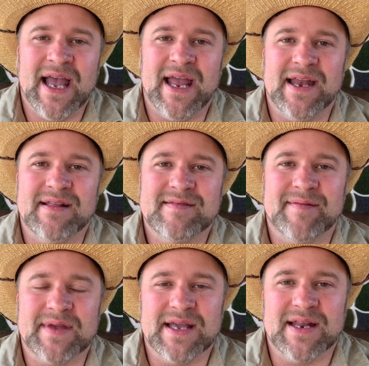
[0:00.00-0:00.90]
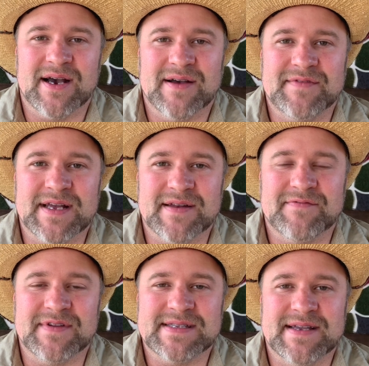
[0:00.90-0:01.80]
and it's something that I've done
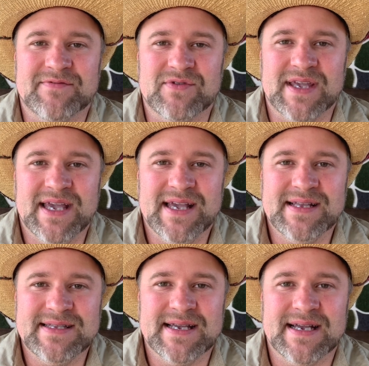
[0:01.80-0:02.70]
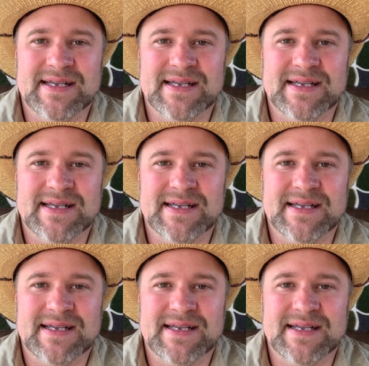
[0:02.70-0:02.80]
for several years.